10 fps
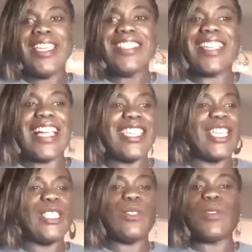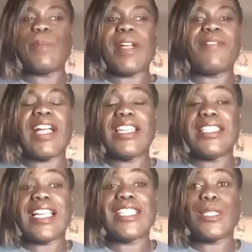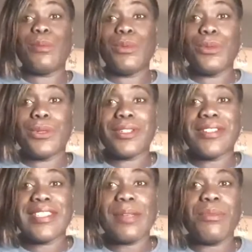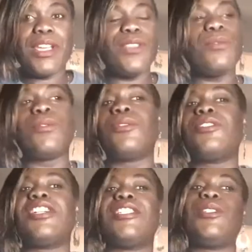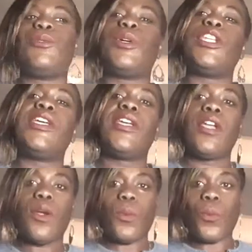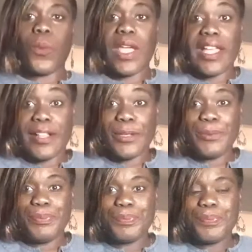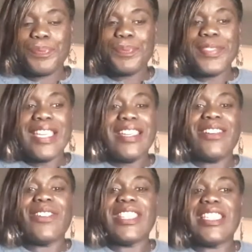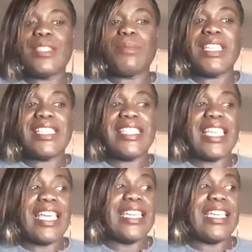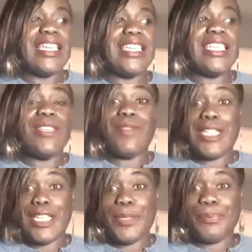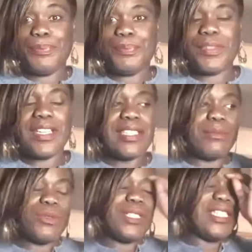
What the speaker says: So how y'all doing, my Ride and Die supporters? I pray you all are doing well on this blessed Saturday evening, because I'm doing